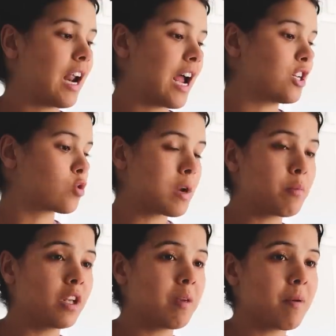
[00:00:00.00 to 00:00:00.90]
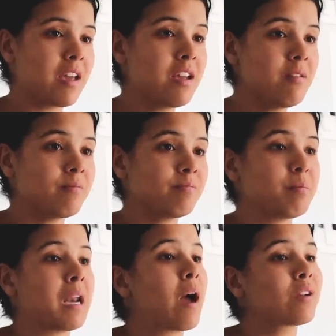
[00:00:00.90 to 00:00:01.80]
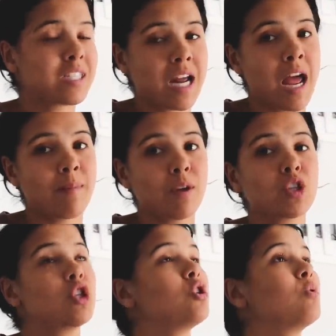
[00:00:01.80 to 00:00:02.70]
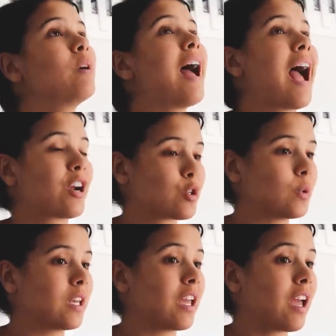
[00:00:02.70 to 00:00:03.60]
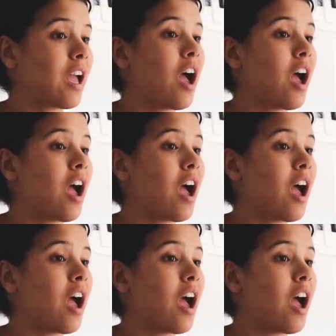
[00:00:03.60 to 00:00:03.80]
I dream really big, but now it's time to actually